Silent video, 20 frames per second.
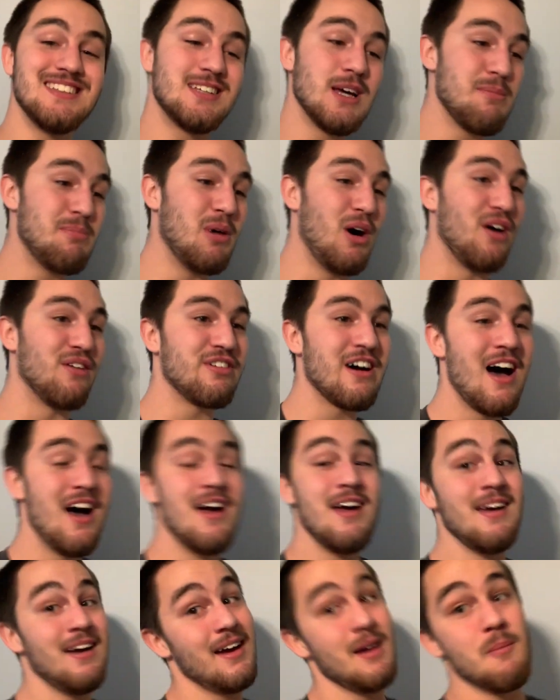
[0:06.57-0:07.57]
tip-off.
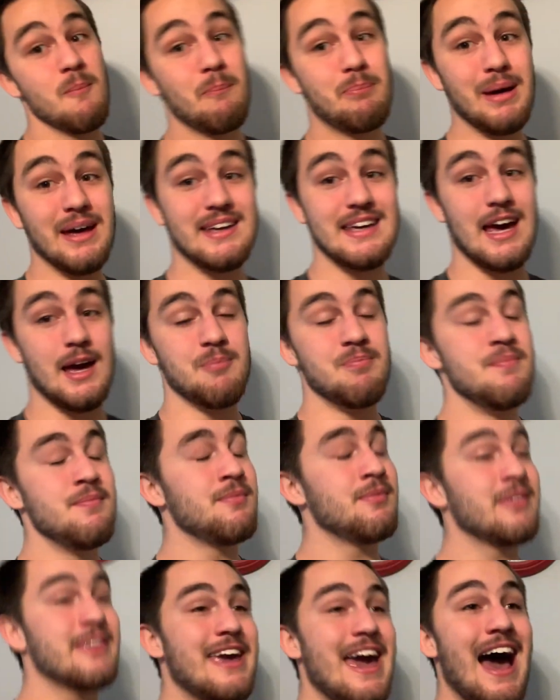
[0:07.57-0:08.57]
Big game.
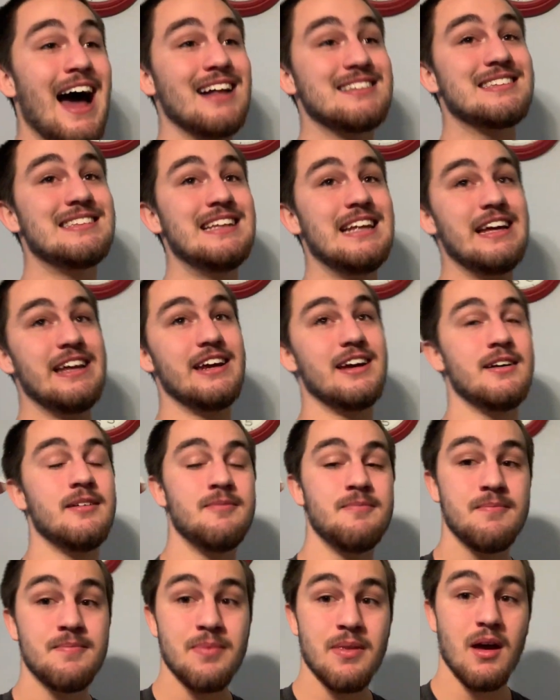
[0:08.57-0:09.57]
Cats need it.
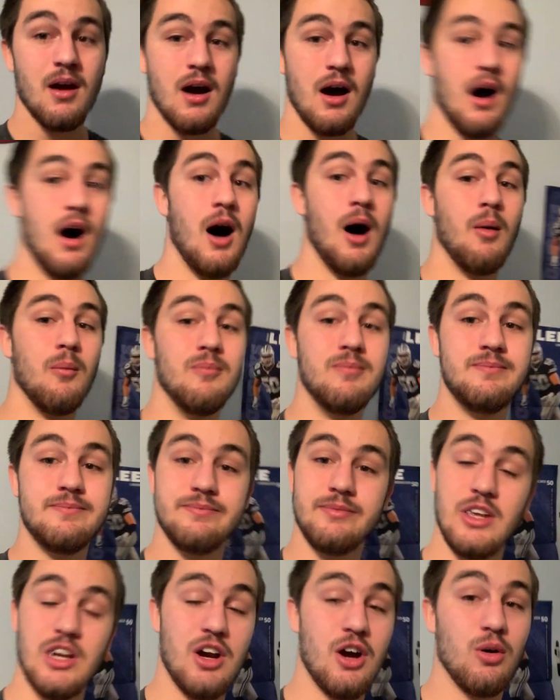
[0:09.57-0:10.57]

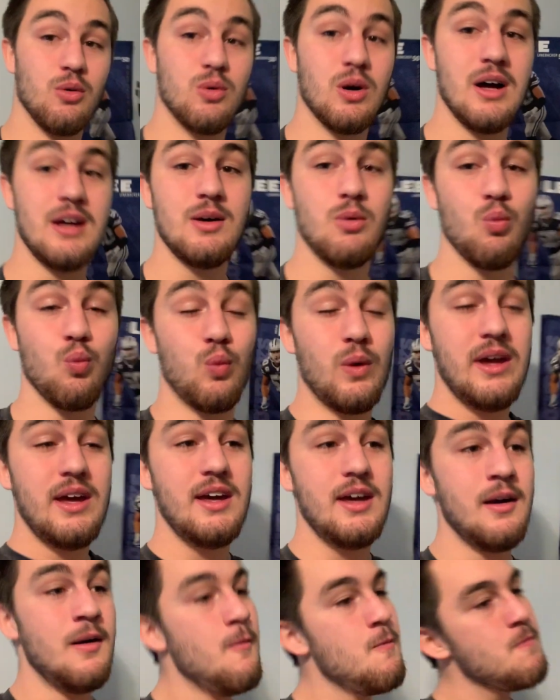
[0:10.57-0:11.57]
You know,
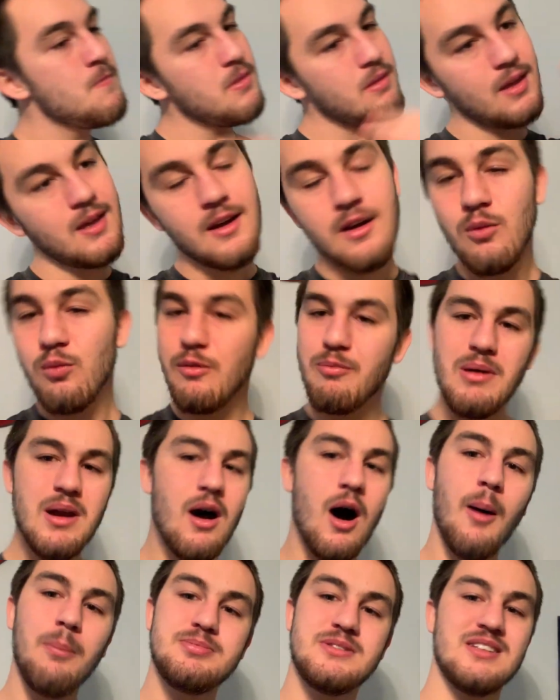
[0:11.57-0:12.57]
we've been
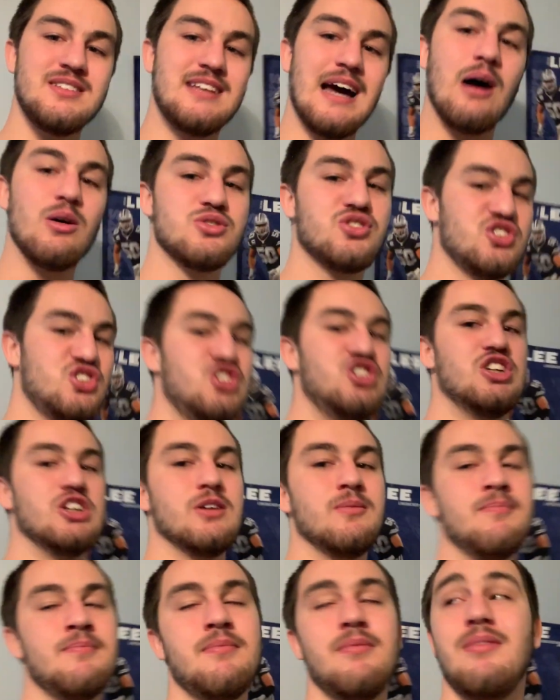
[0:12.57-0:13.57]
ups and downs this
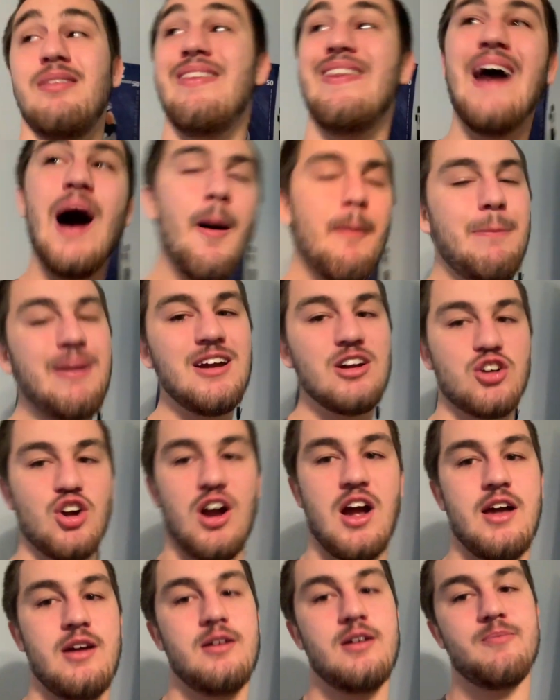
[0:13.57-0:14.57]
year. Not been
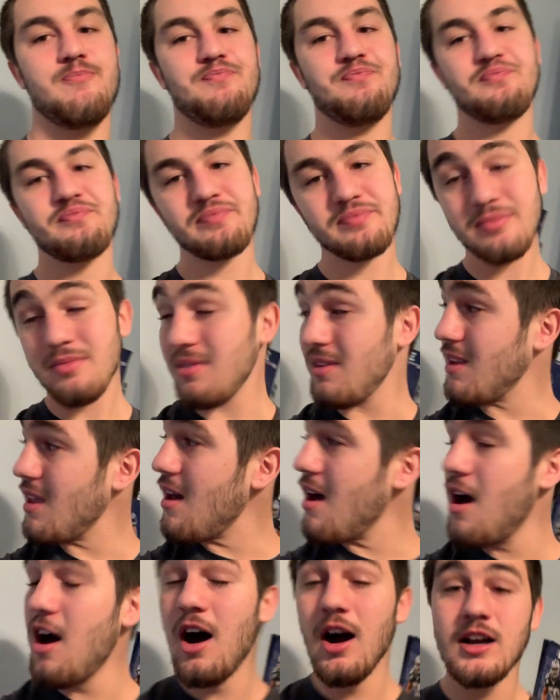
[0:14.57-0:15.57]
great.
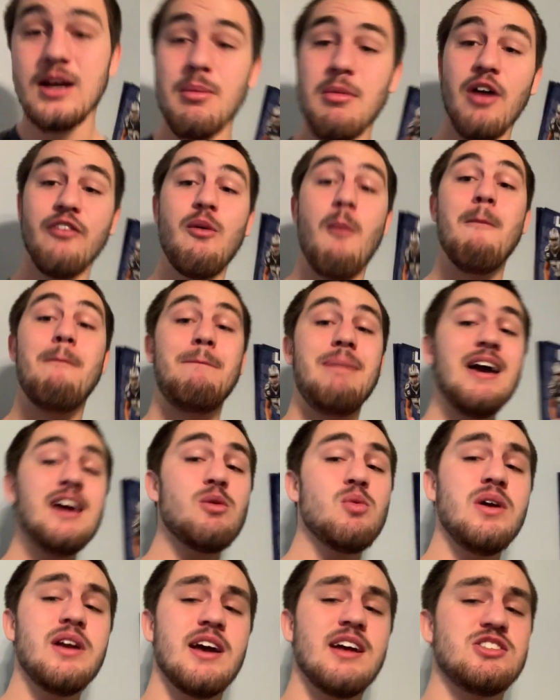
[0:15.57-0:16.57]
Coming off a big
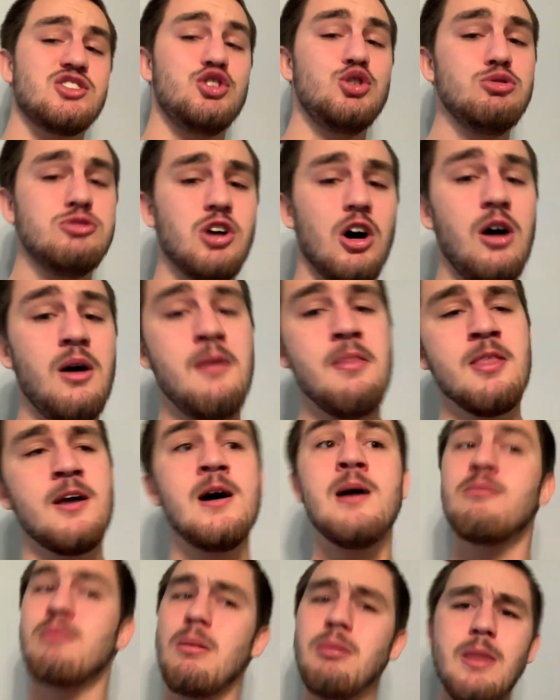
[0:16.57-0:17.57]
win against Utah,
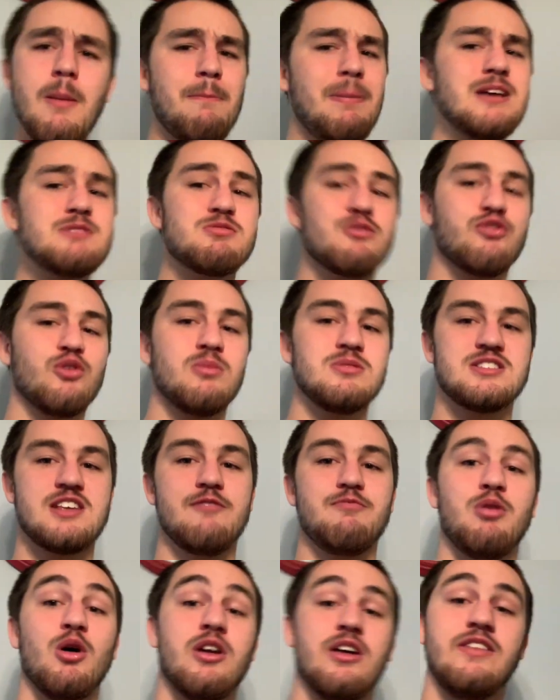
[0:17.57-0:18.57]
probably the best performance
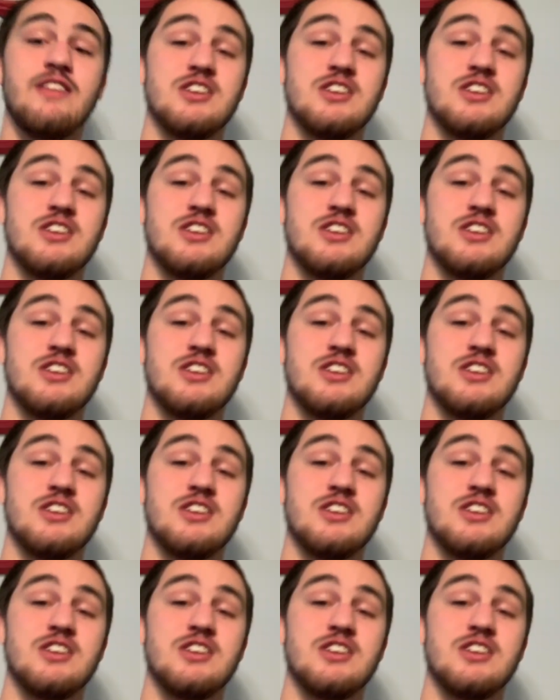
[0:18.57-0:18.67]
they've put in